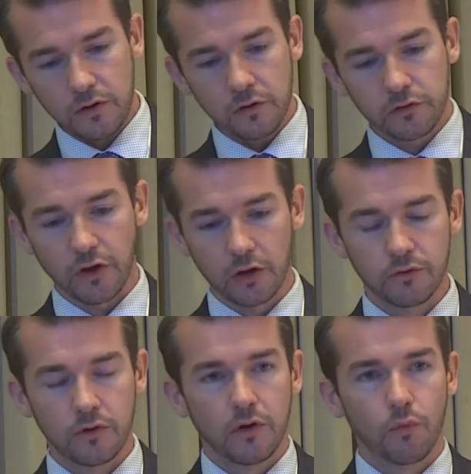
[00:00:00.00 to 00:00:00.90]

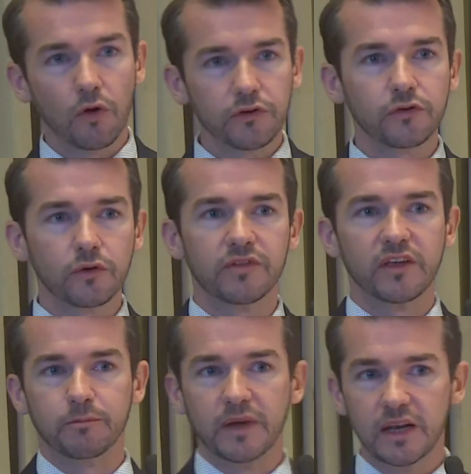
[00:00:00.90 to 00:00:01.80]
So what does all of
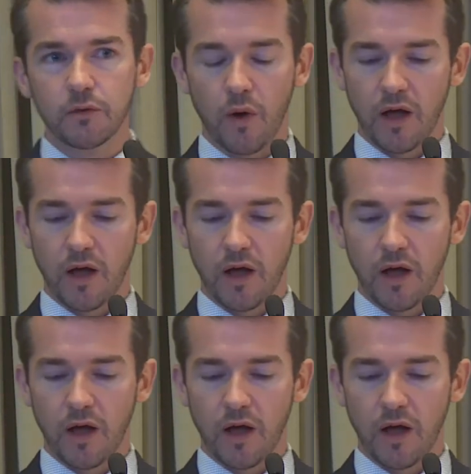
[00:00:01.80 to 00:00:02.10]
this mean?